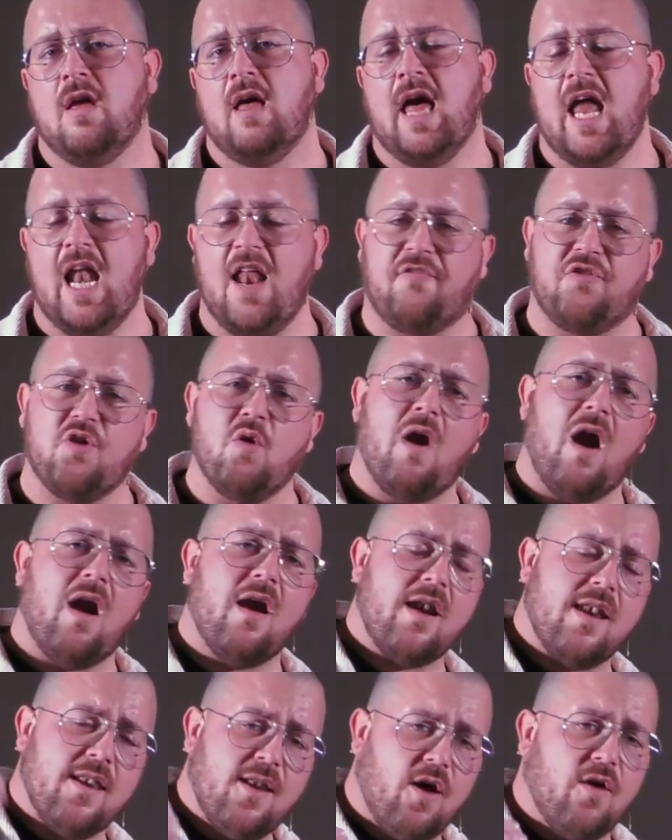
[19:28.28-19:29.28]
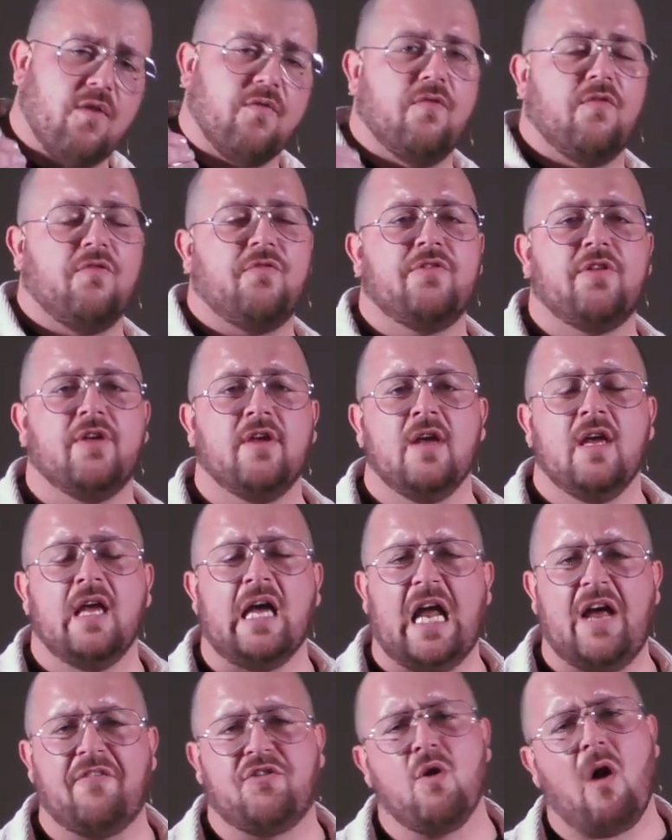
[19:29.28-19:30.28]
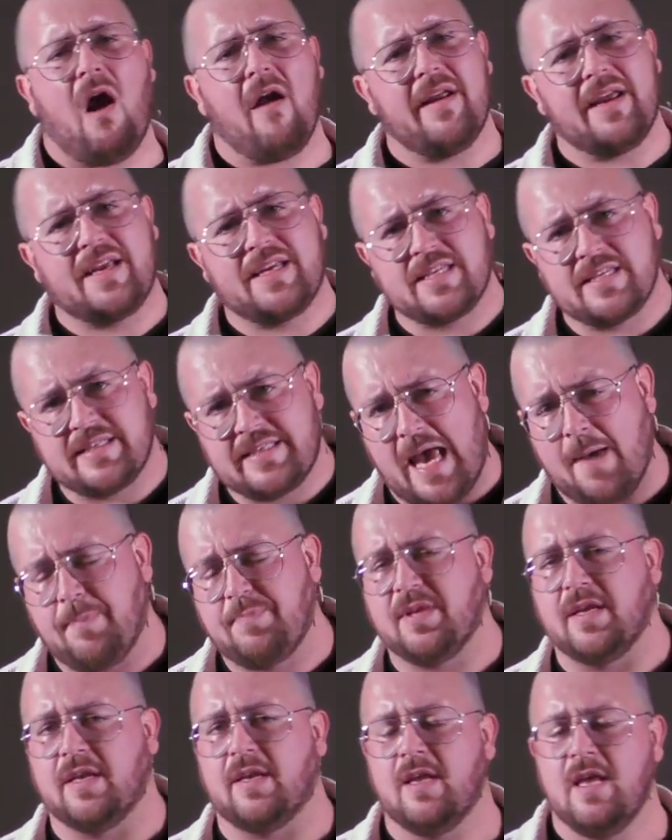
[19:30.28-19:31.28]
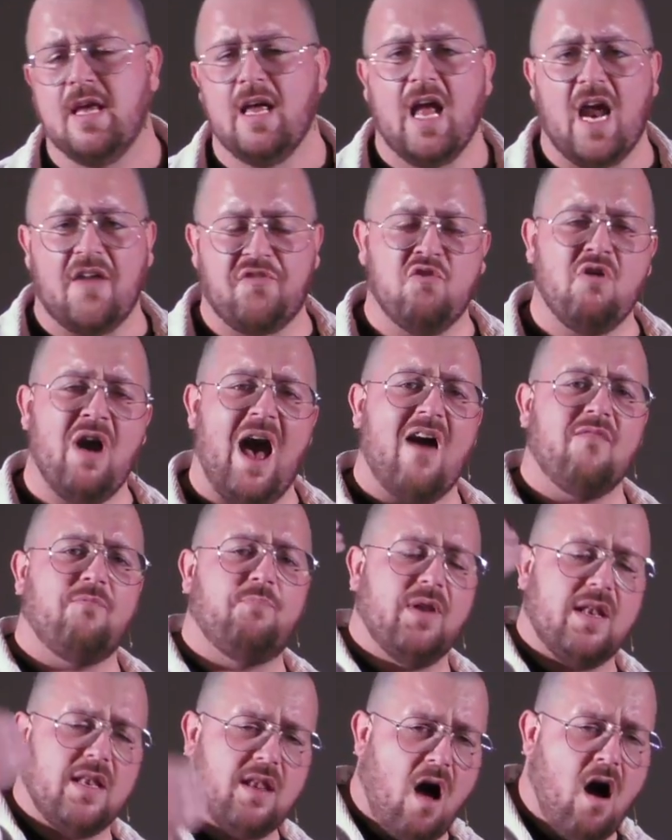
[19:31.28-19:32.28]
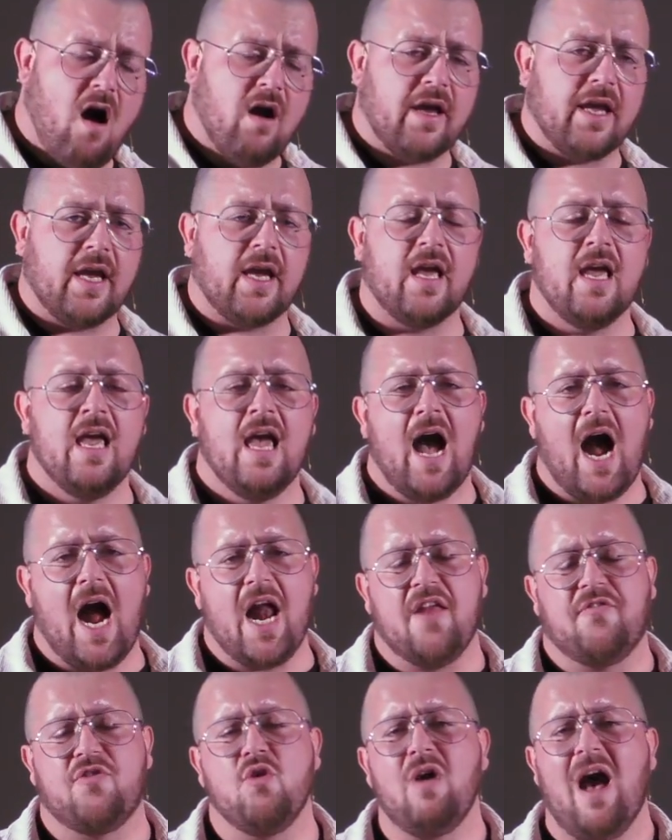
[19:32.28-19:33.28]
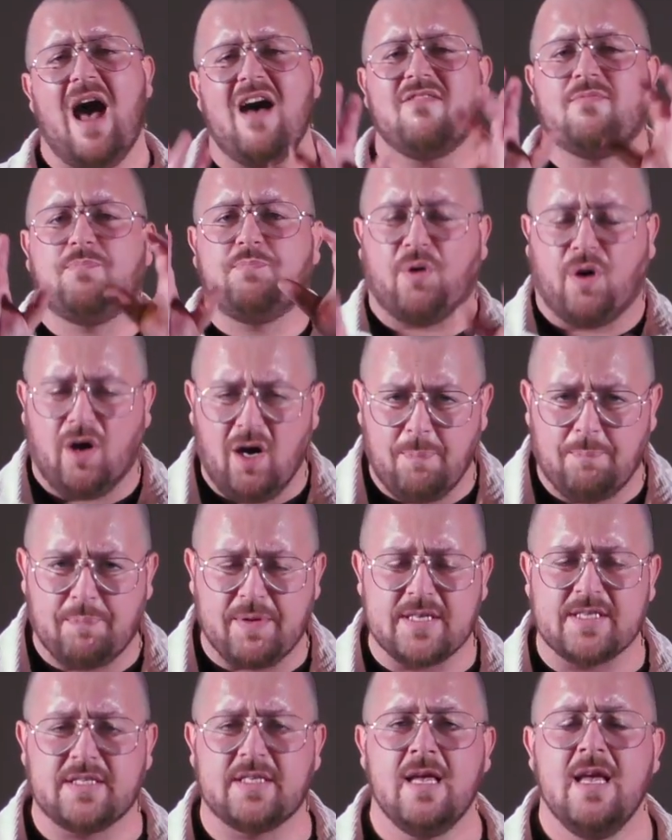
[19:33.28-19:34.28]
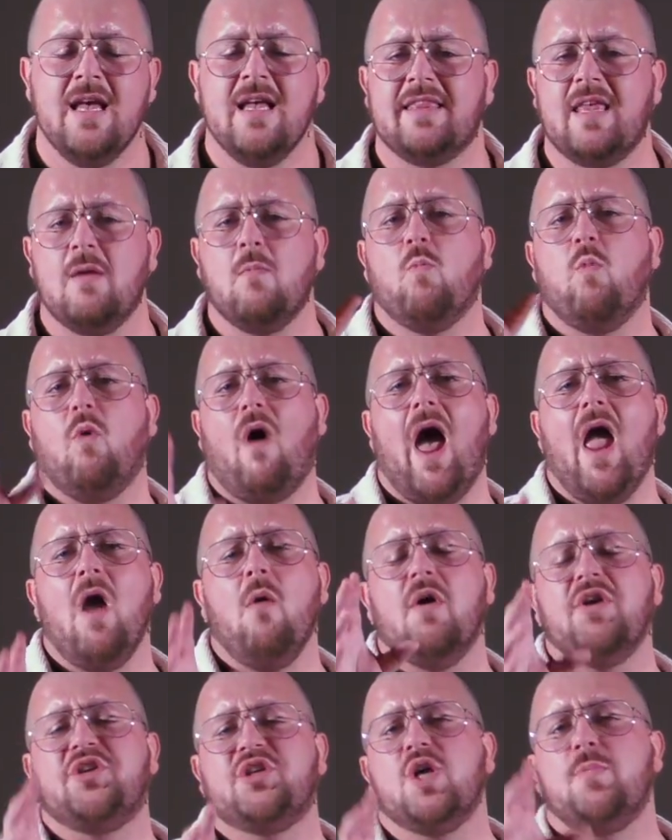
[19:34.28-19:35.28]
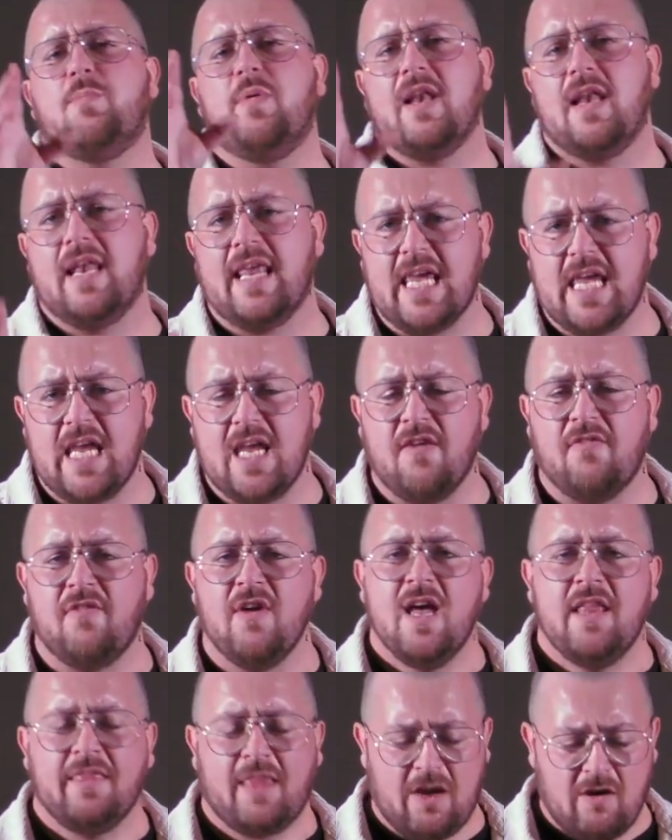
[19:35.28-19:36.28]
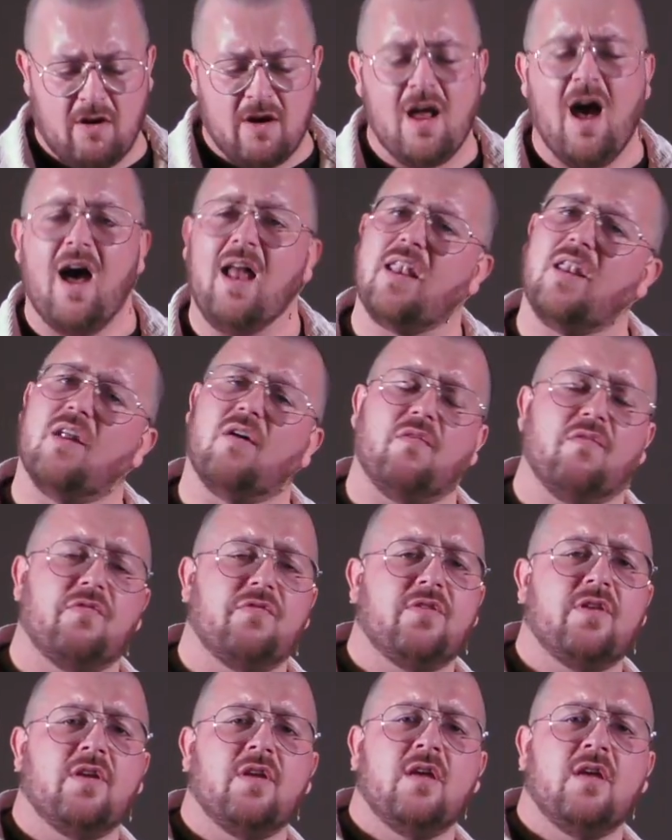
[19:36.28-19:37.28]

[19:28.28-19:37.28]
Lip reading: and if you are loved, if you are accepted, if you have belonging, and if you have purpose, then why would you believe that you're not loved,